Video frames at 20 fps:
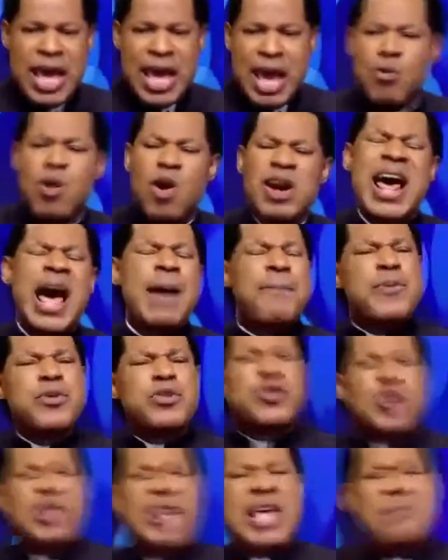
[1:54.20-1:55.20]
And what
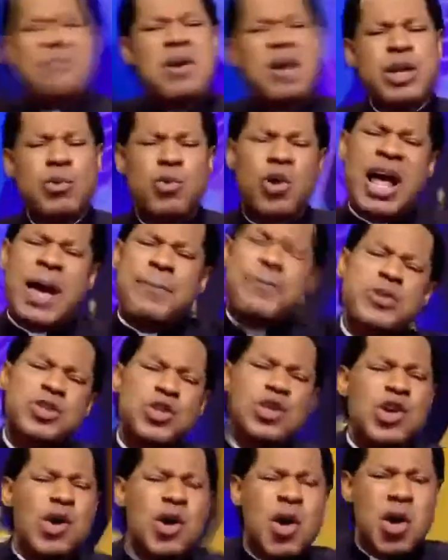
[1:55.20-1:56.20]
happens to their money will happen
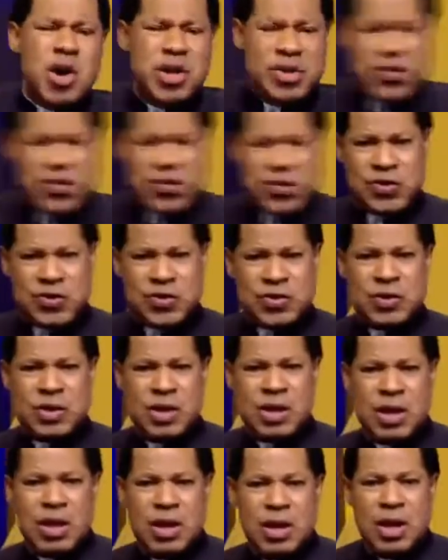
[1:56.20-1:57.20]
to yours.
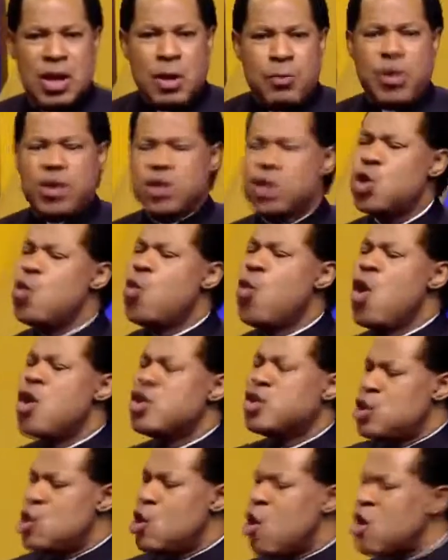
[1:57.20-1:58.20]
But you
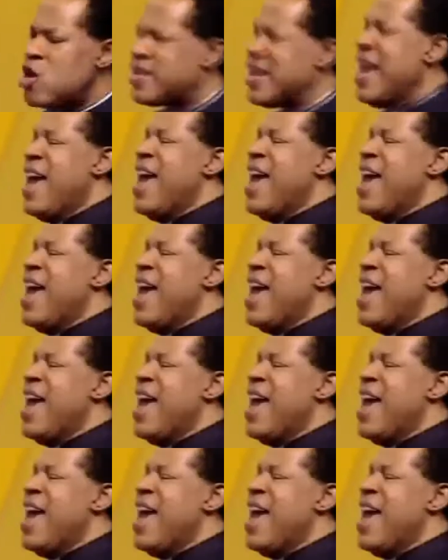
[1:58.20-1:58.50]
want yours